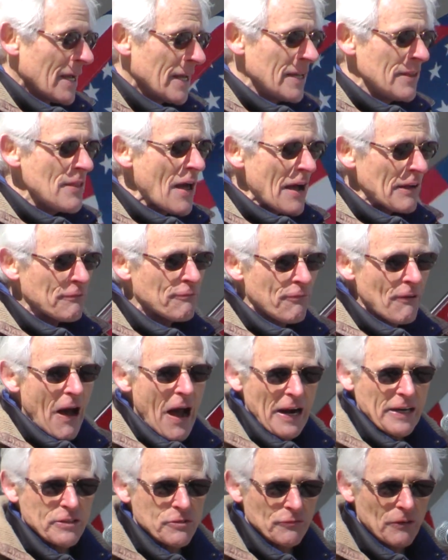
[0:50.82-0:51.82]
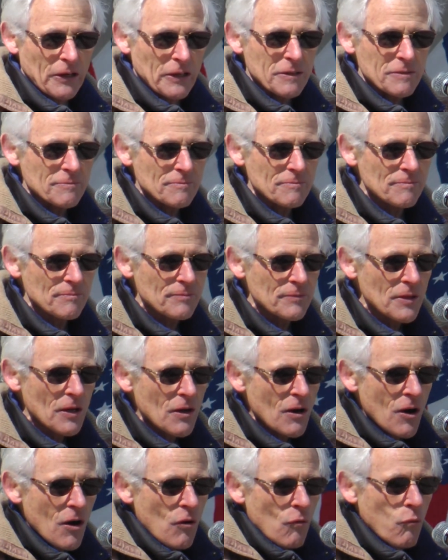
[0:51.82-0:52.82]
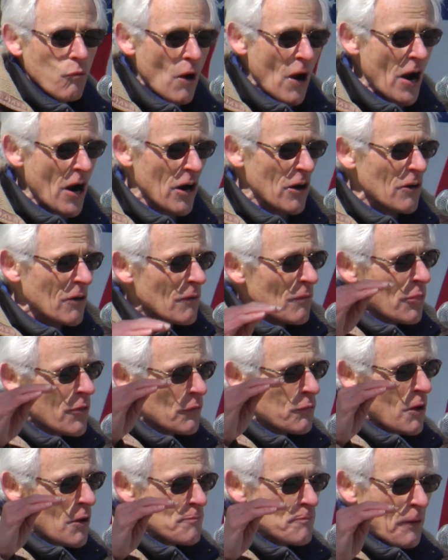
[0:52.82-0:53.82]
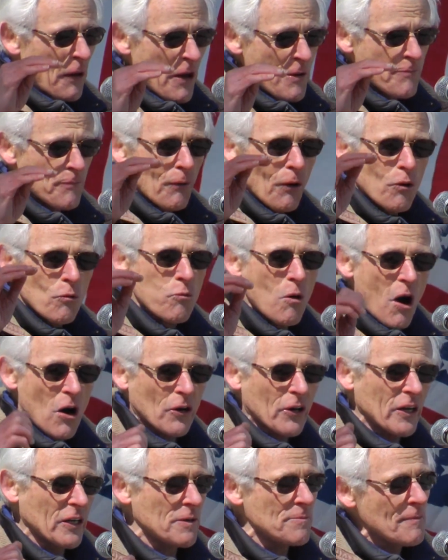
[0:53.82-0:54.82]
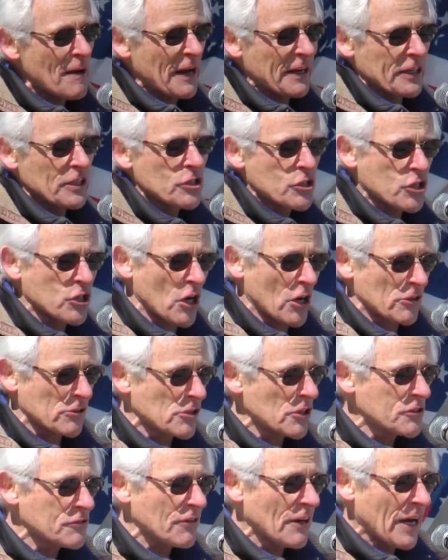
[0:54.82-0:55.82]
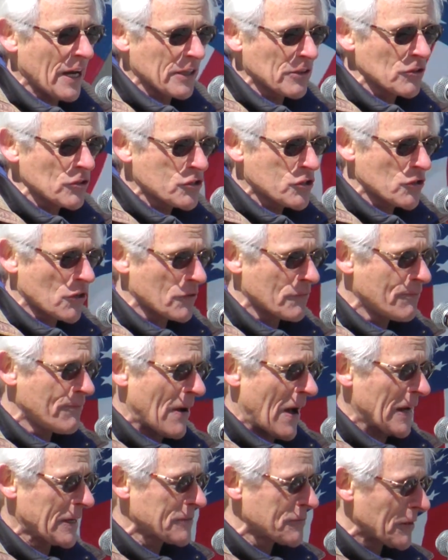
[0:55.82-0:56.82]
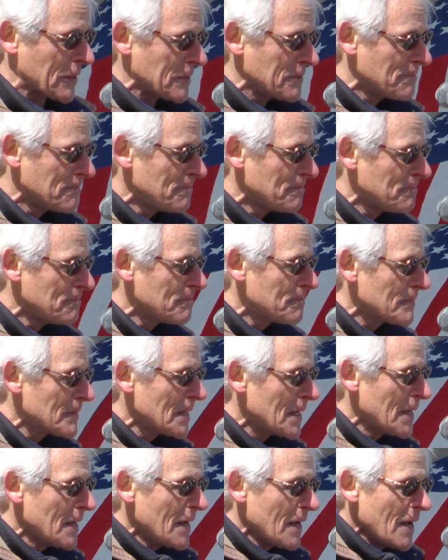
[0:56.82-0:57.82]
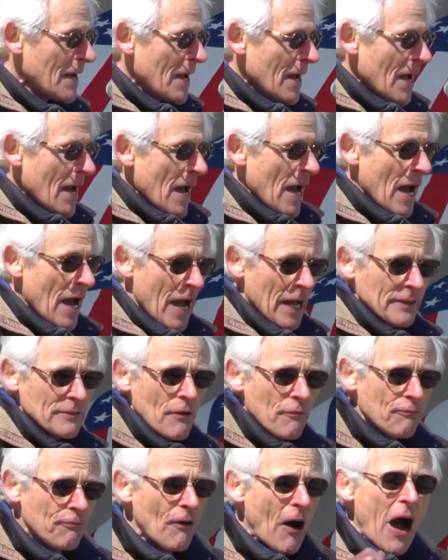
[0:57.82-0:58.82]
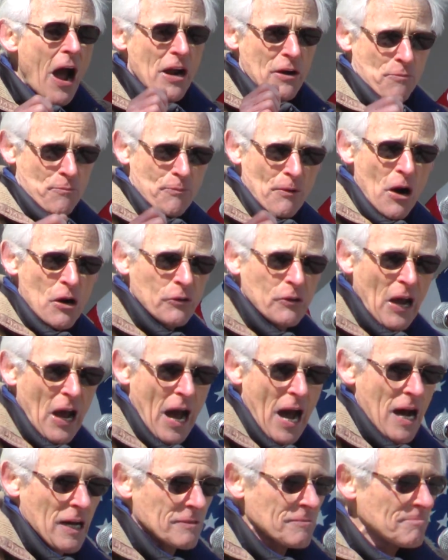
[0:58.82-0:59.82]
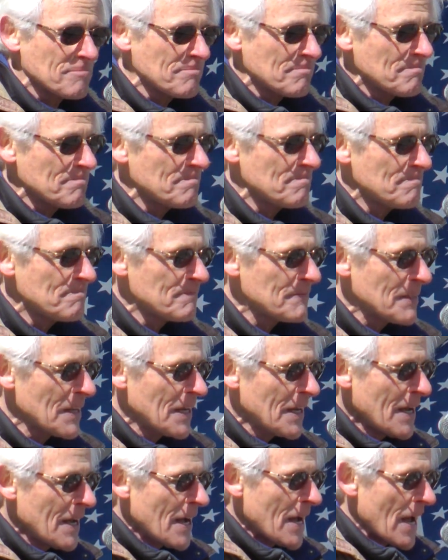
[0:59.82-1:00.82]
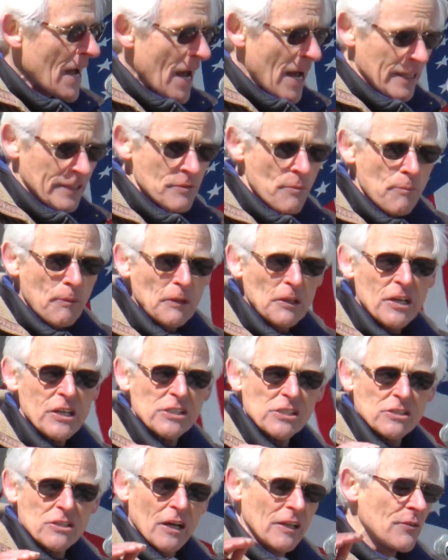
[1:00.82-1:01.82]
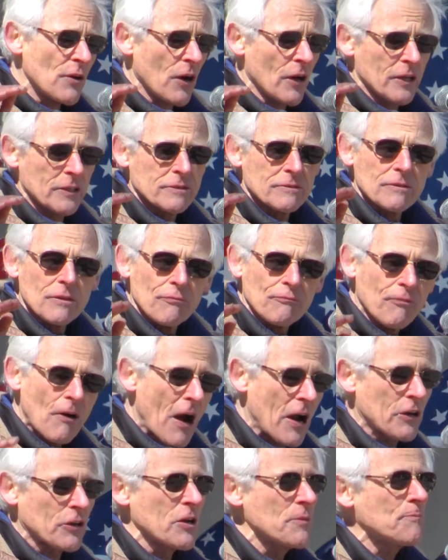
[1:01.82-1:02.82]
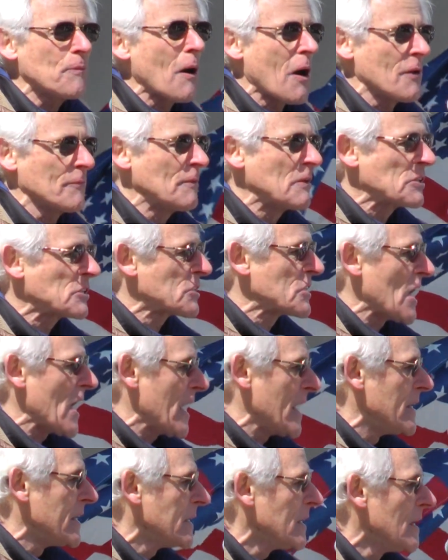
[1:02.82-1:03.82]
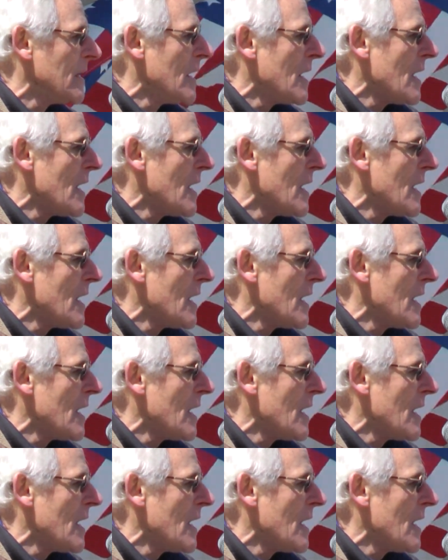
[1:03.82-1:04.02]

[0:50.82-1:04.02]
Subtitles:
in that factory, where there were people working and making shirts, the Triangle Shirt Factory. And a fire broke out. And the police, the fire department said,